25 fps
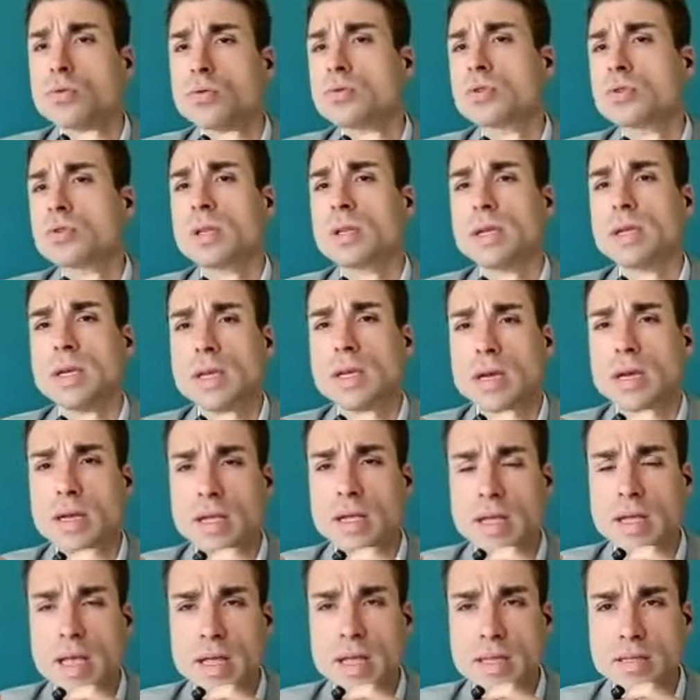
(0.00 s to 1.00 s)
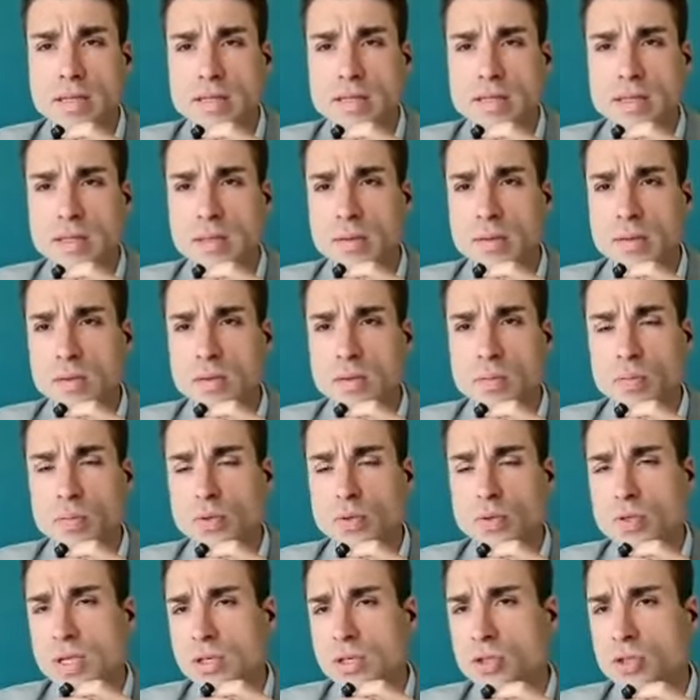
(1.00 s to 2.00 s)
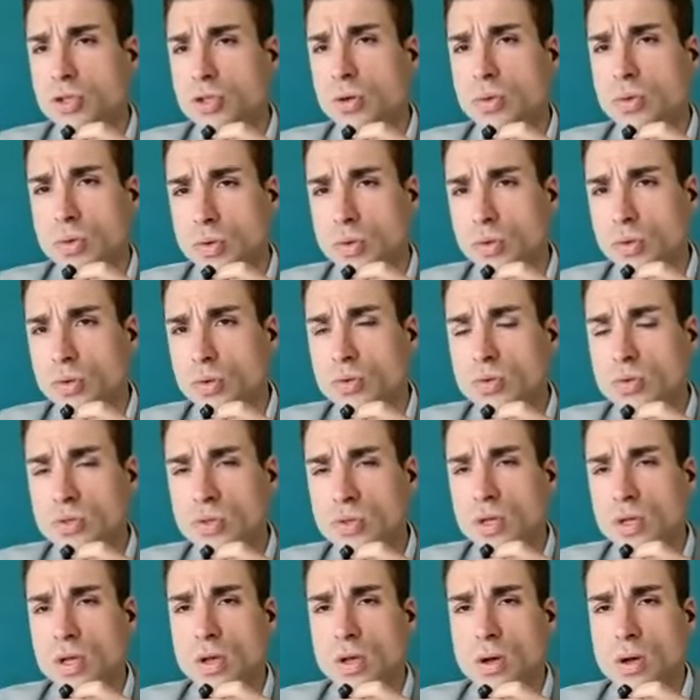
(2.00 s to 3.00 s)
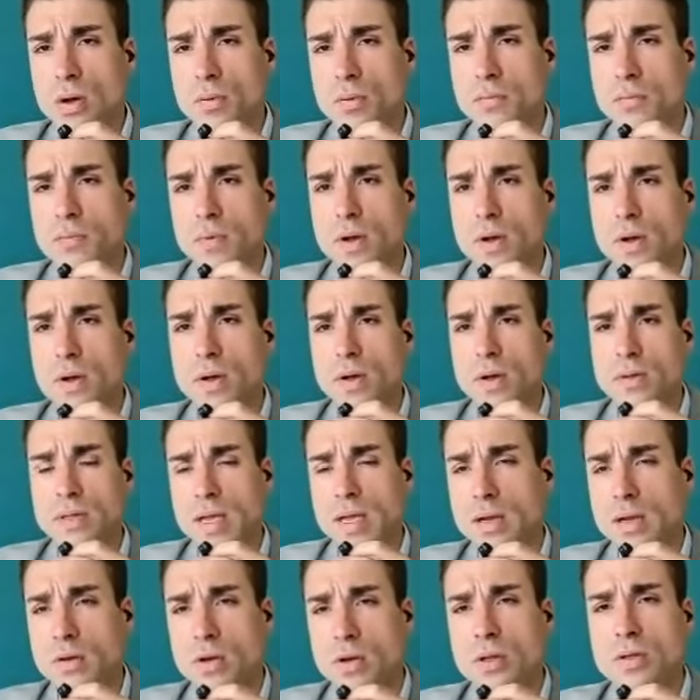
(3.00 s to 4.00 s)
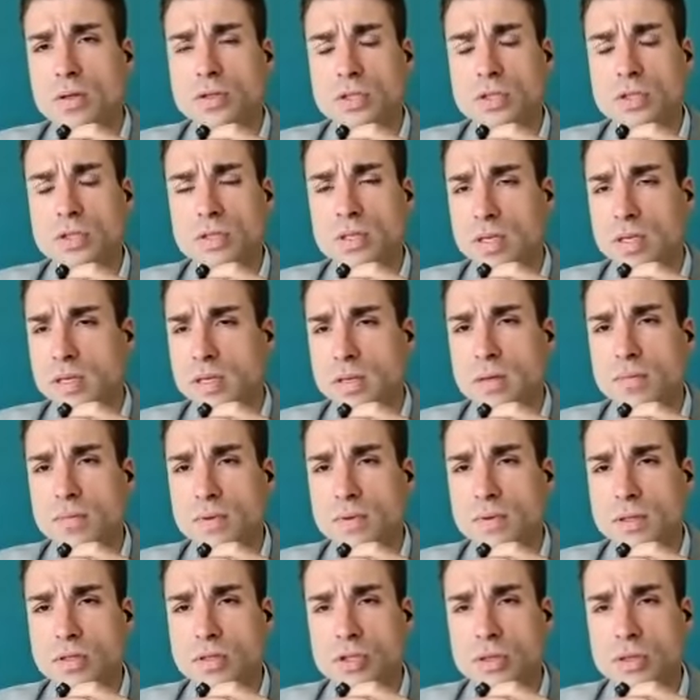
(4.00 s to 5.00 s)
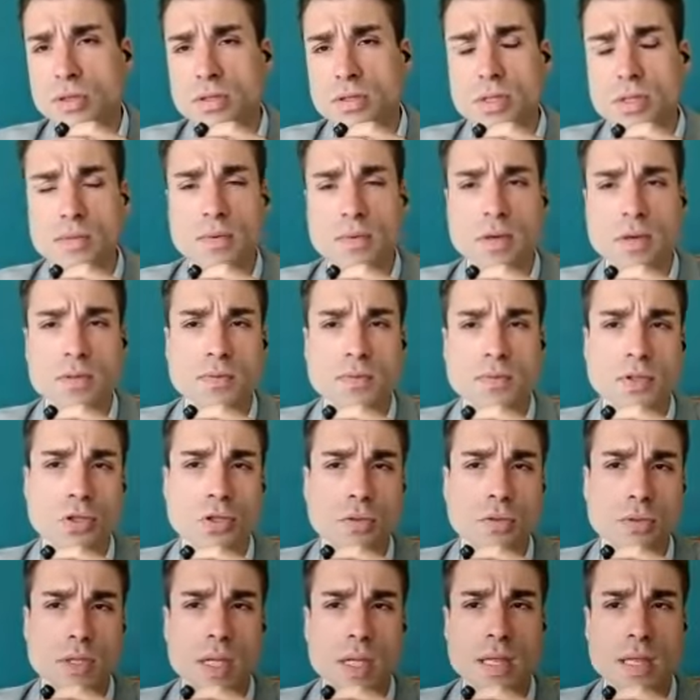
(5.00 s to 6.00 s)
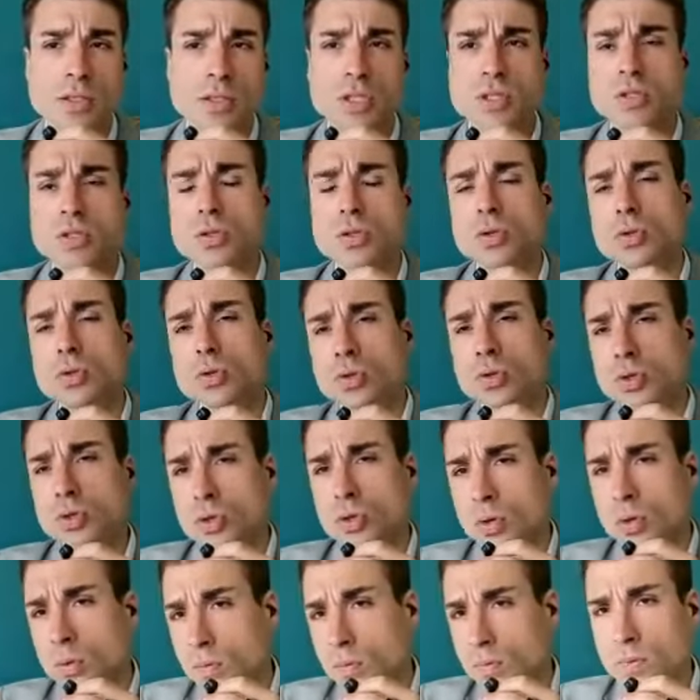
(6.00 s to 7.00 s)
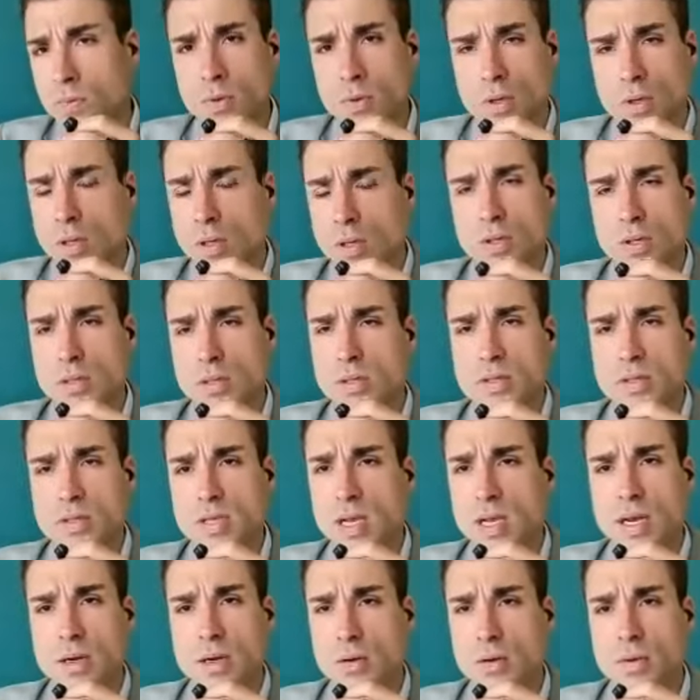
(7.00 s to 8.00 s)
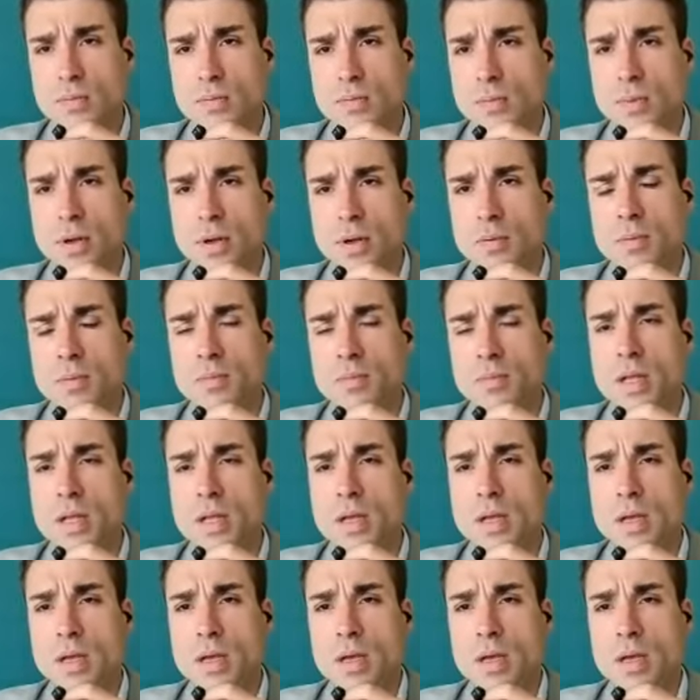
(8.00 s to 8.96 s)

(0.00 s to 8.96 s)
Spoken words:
totally against the potential use of technologies and even generative artificial intelligence to solve this kind of problem.